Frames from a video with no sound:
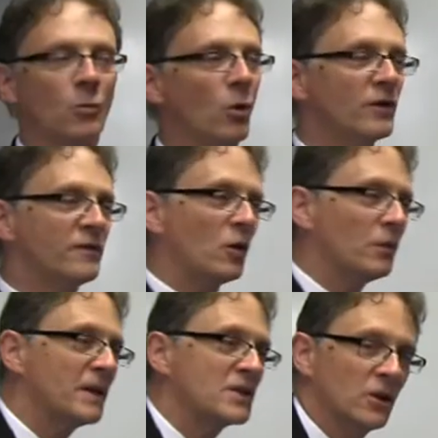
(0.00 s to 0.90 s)
What the
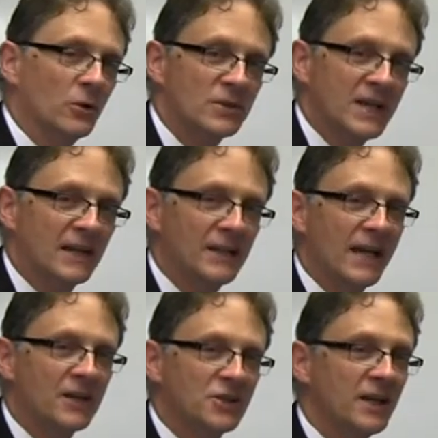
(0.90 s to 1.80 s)
voltmeter looks at, the
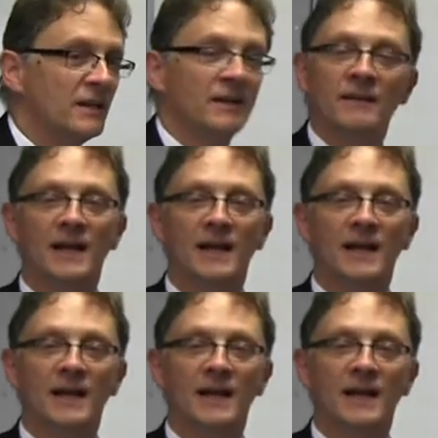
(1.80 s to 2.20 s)
energy,